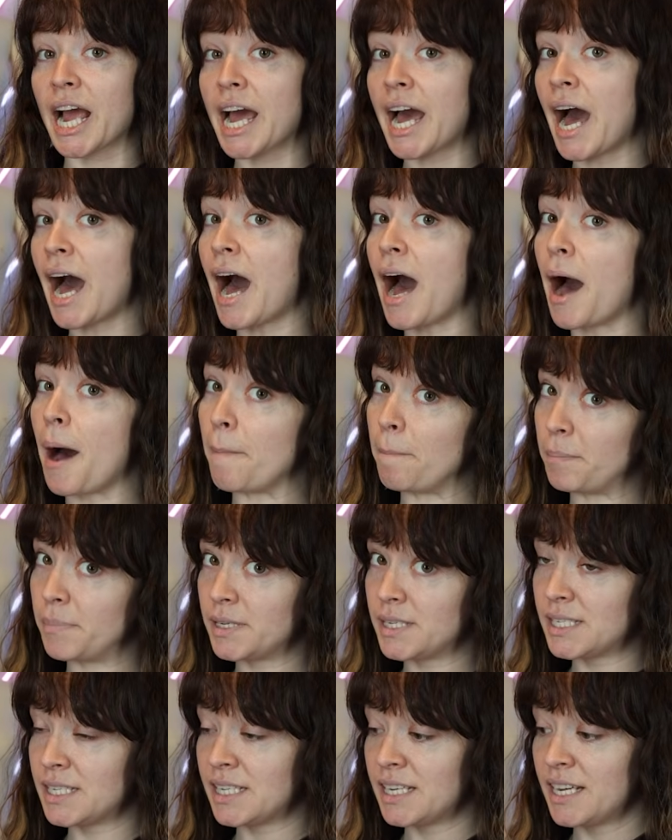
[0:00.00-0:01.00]

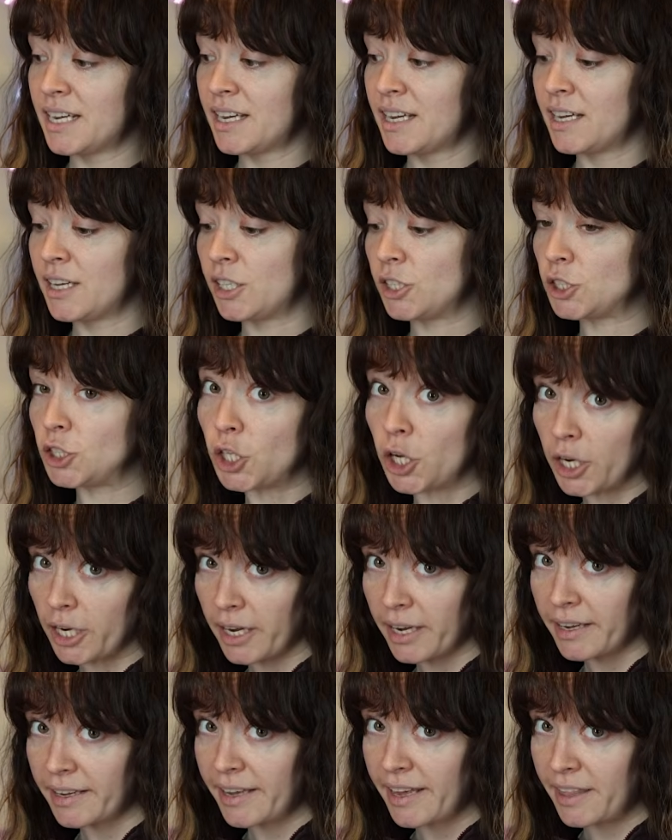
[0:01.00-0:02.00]
cupped
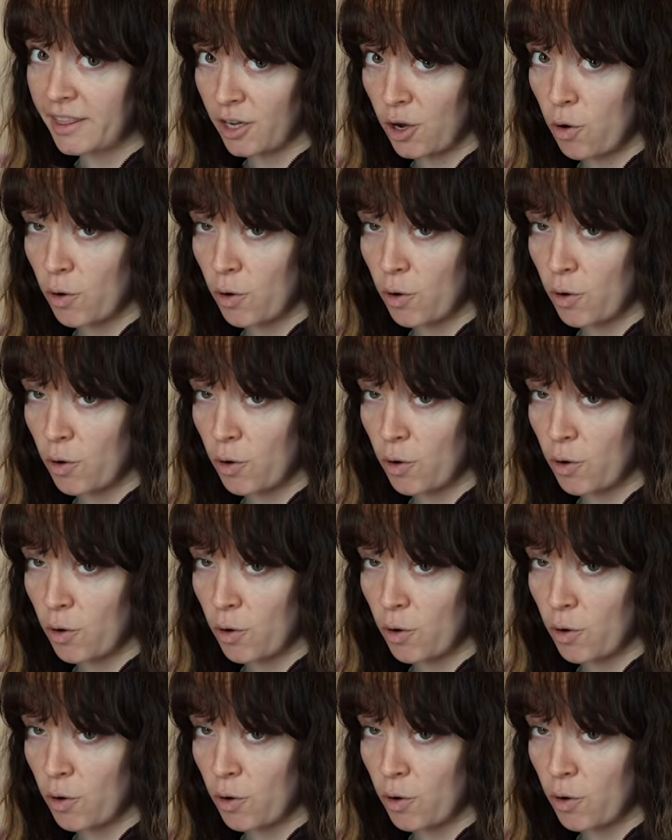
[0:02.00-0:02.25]
look in the